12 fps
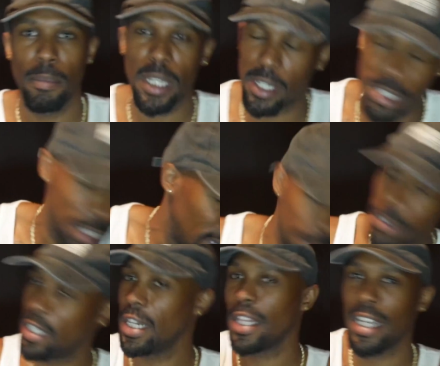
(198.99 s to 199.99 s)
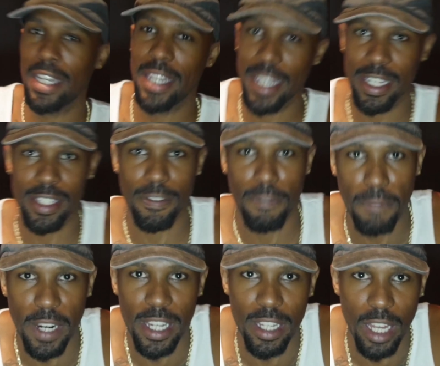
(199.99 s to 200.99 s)
Because every other nigga's a
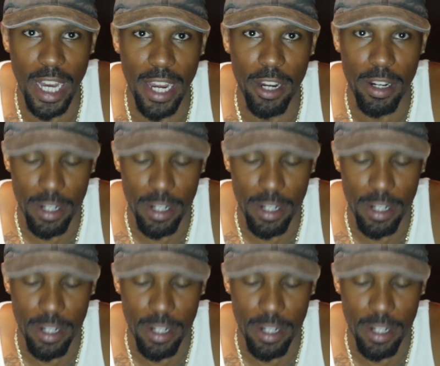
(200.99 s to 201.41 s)
fucking liar.